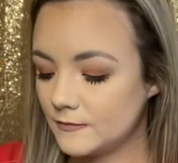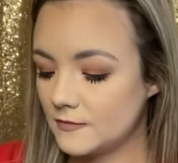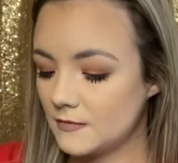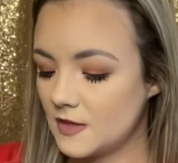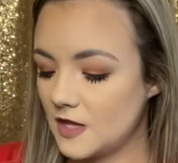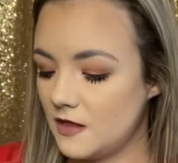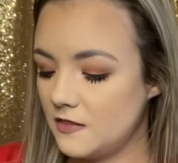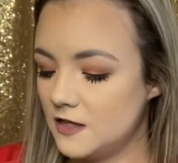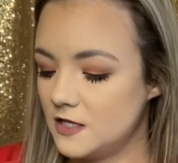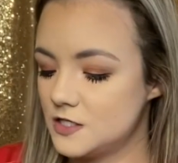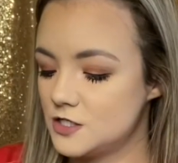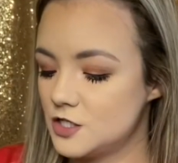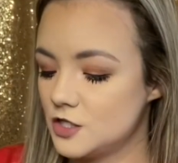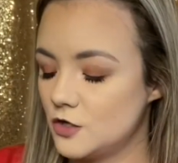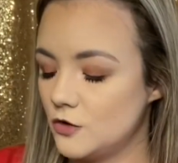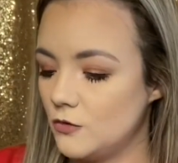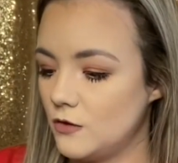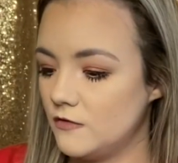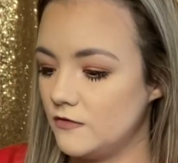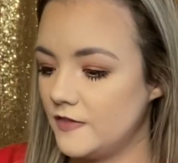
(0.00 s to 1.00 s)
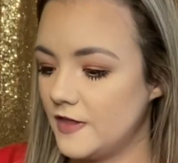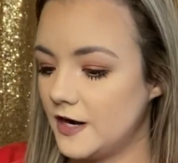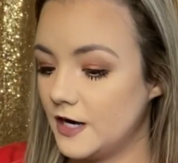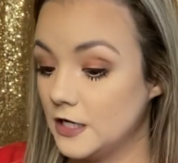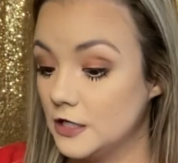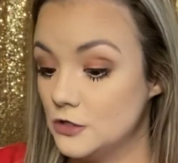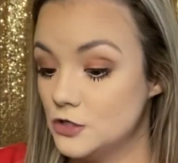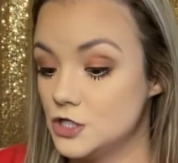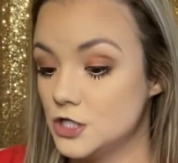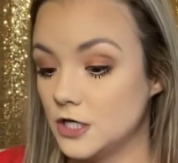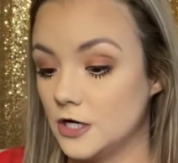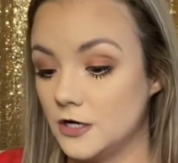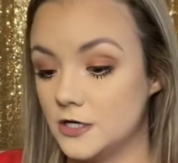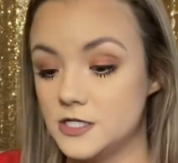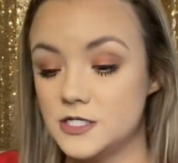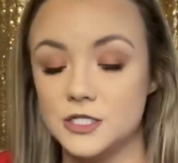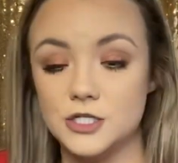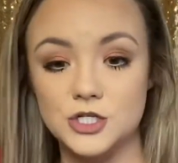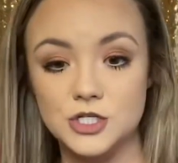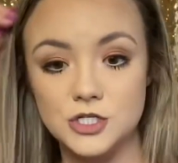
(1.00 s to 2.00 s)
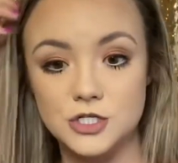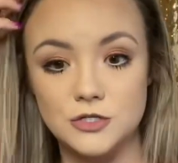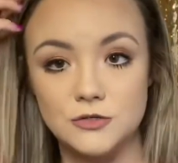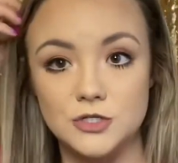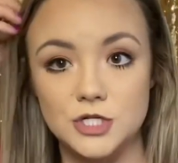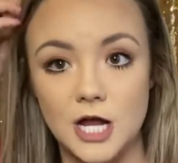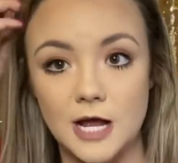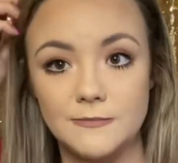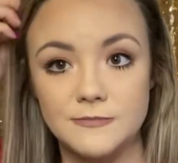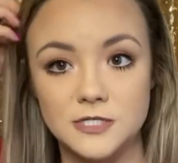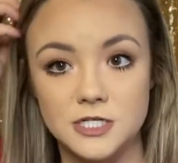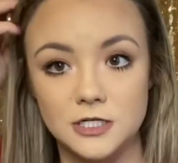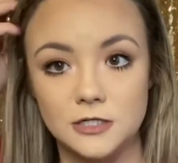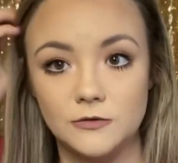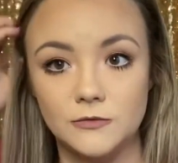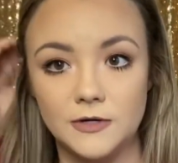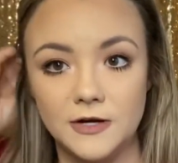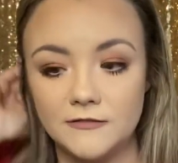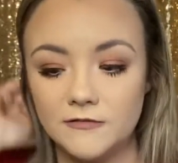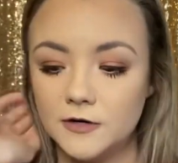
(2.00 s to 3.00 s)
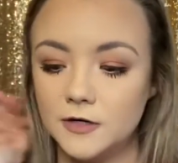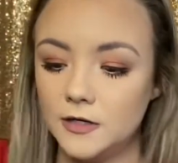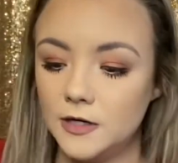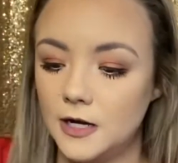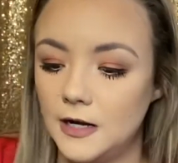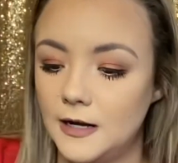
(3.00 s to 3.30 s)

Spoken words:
And then to go over that, I usually honestly just do chapstick or whatever.